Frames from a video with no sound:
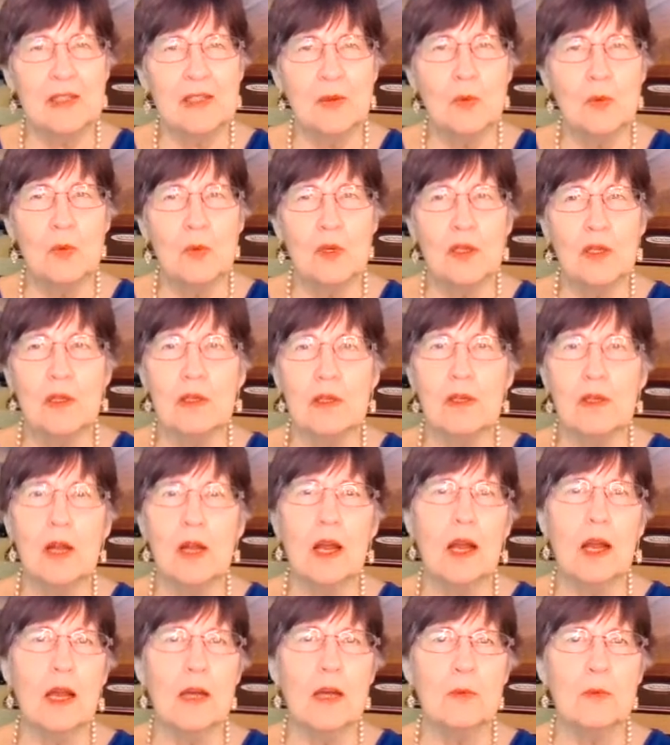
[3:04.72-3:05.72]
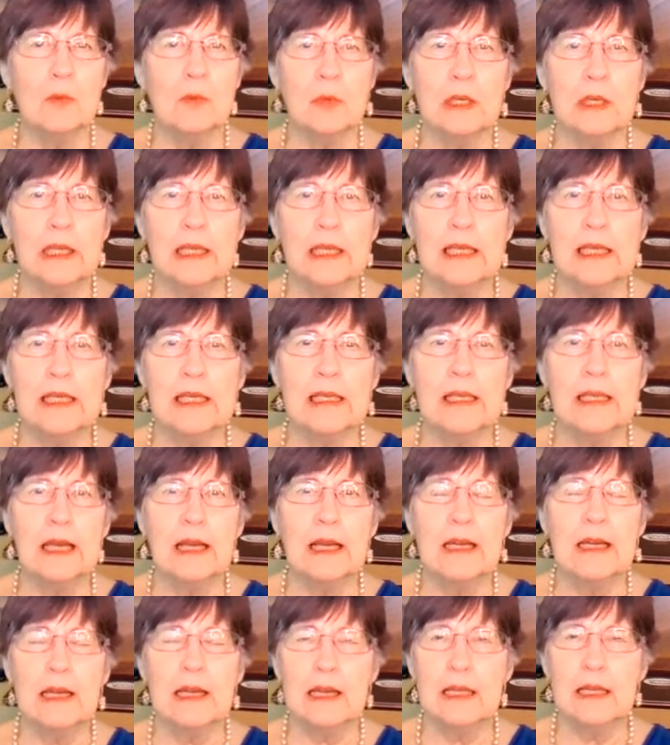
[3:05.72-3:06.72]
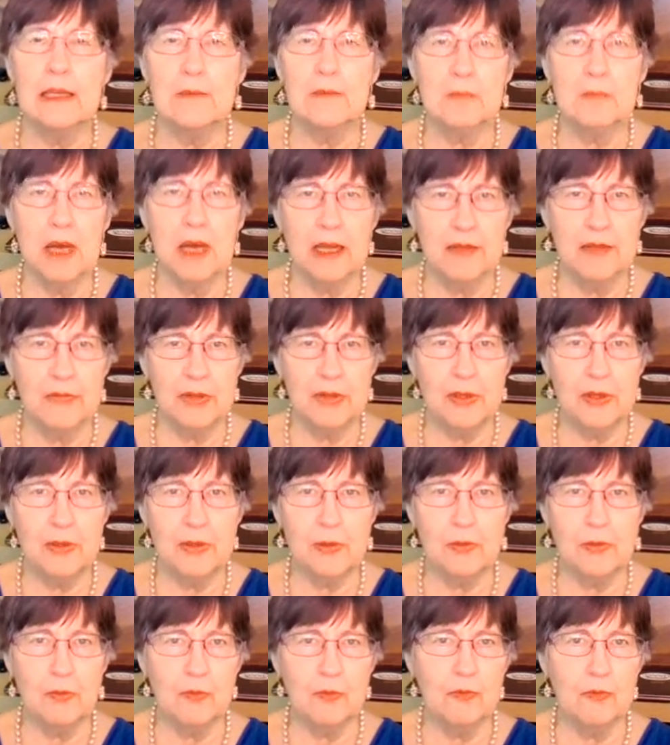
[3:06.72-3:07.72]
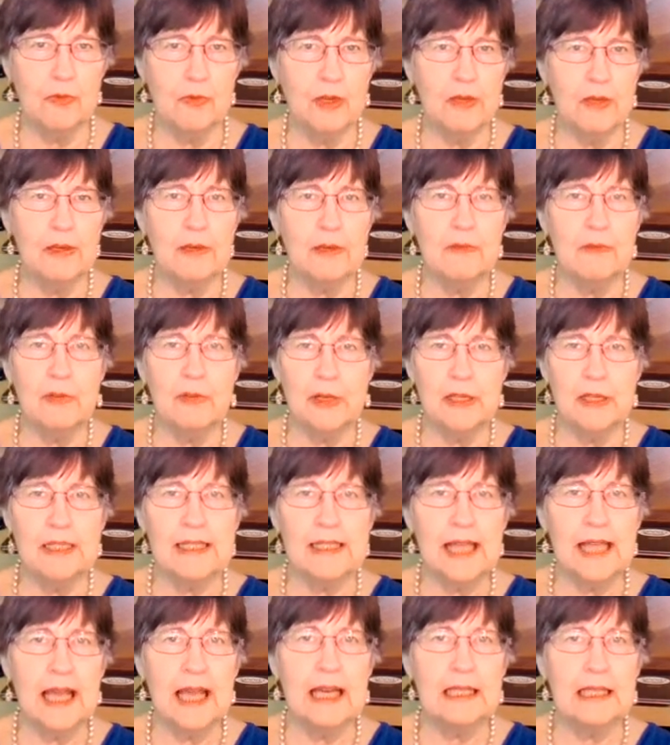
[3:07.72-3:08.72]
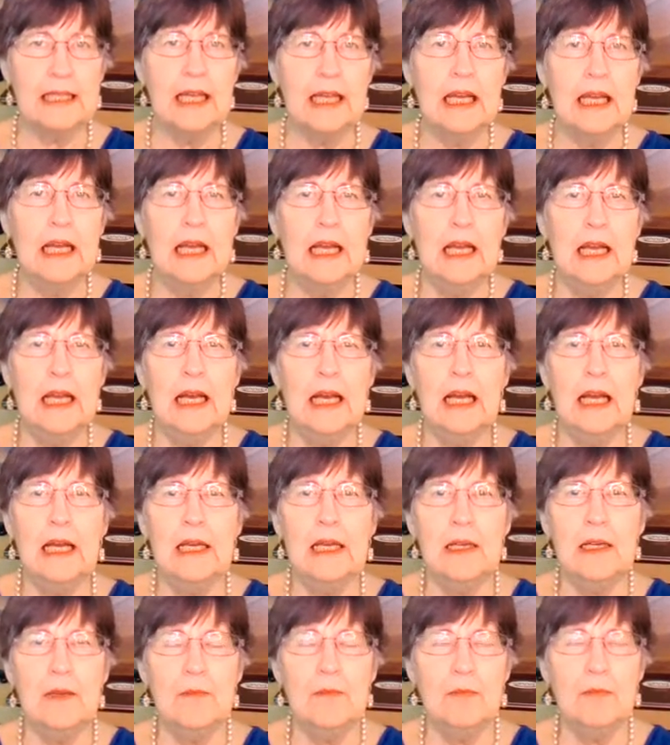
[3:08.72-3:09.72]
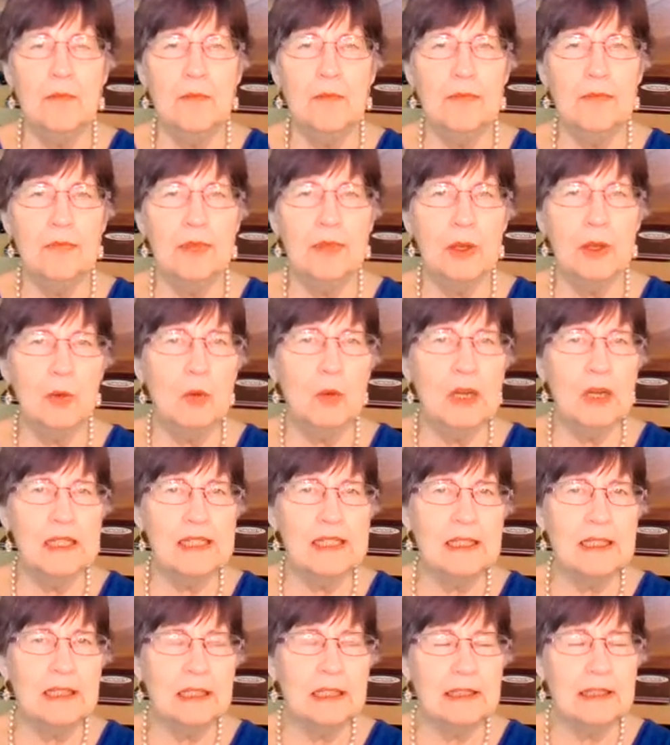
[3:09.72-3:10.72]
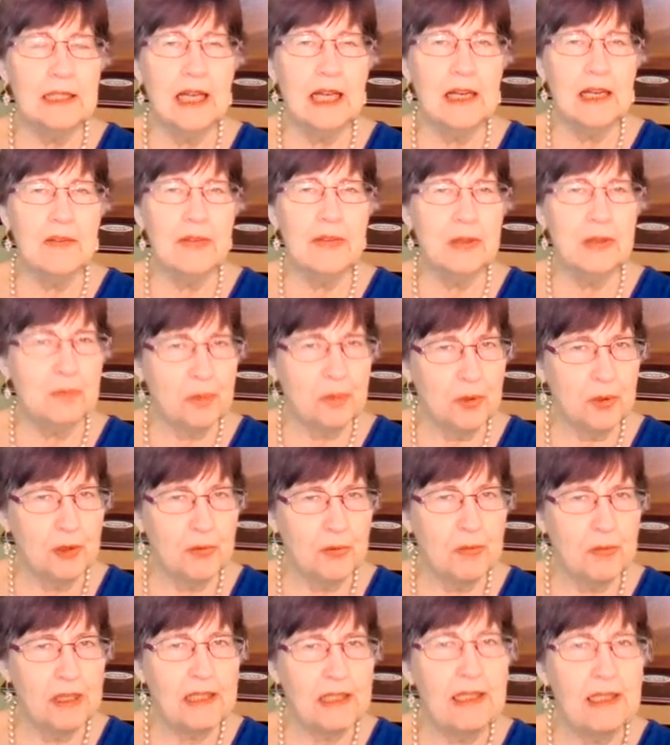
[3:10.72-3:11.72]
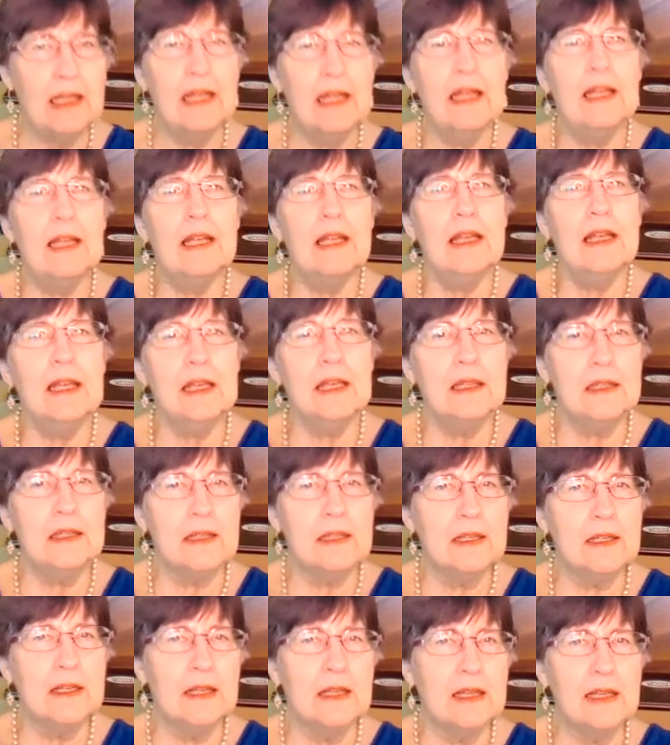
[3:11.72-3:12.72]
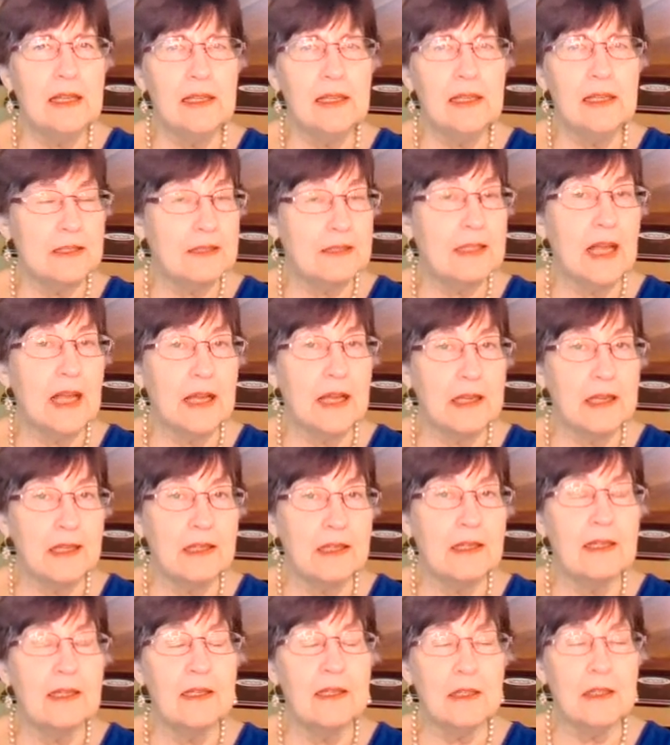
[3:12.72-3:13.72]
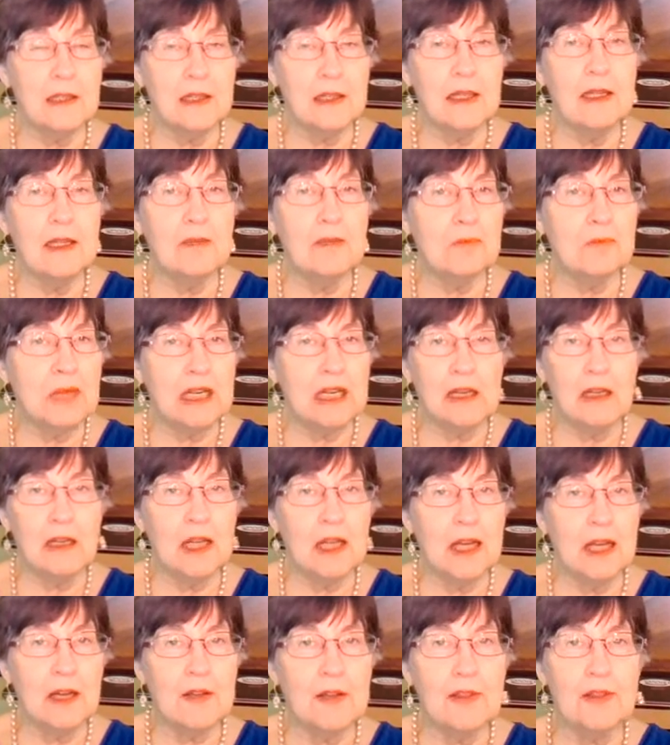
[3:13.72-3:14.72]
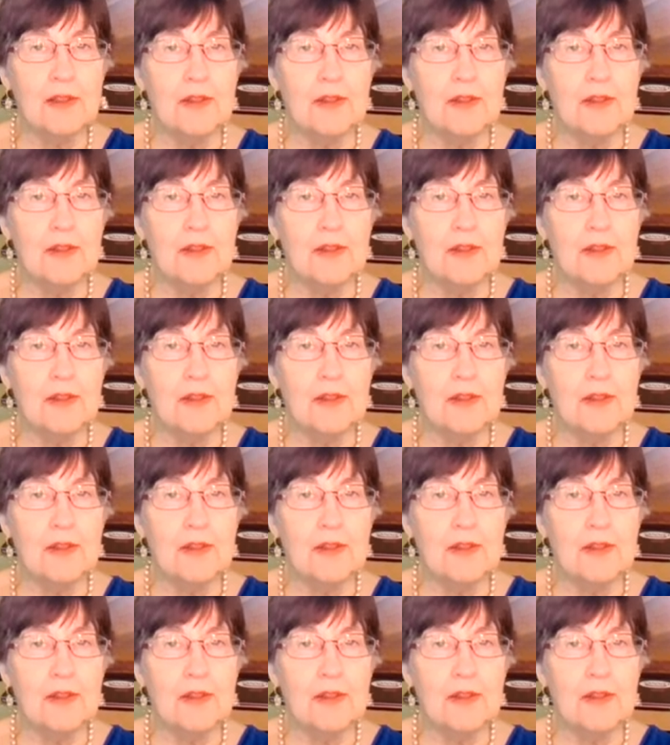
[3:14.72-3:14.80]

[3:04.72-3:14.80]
were really, in my view, very, very sad. There wasn't a lot of improvement in psych, in mental health.